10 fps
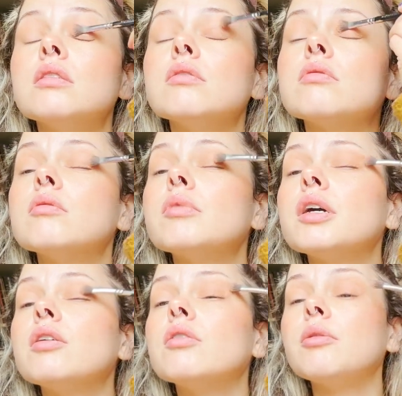my
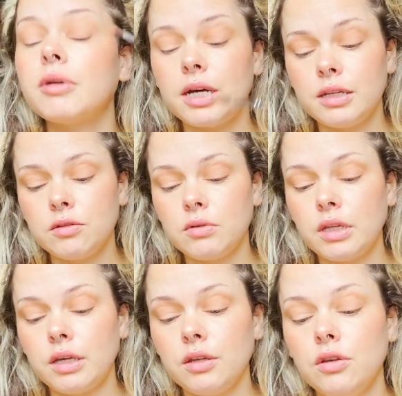only palettes with
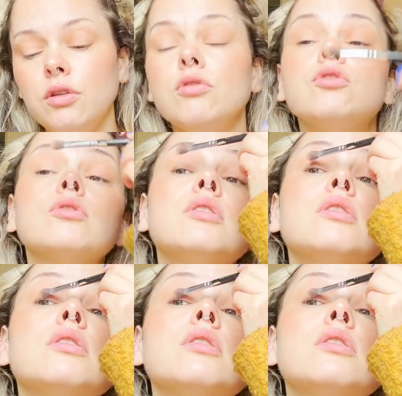like neutral